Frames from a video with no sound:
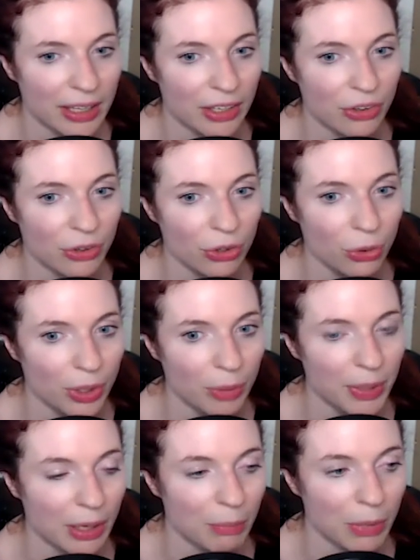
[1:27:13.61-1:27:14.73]
then you can
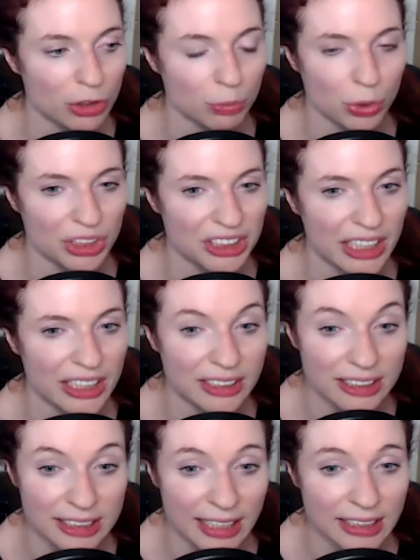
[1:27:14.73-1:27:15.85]
become much more
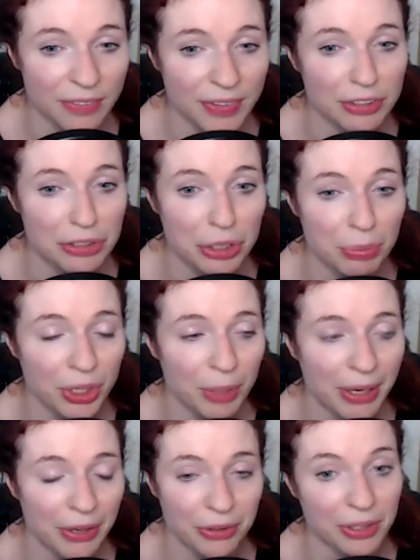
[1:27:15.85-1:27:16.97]
decisive and deliberate
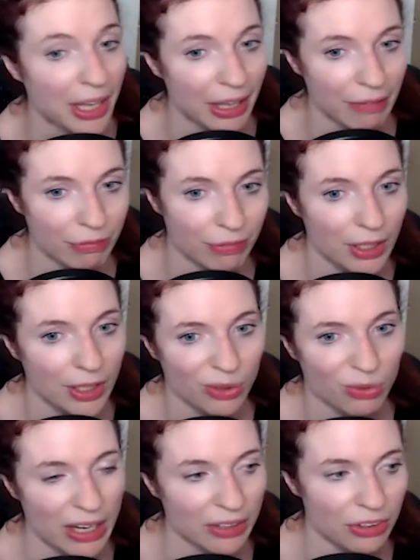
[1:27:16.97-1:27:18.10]
about your life rather than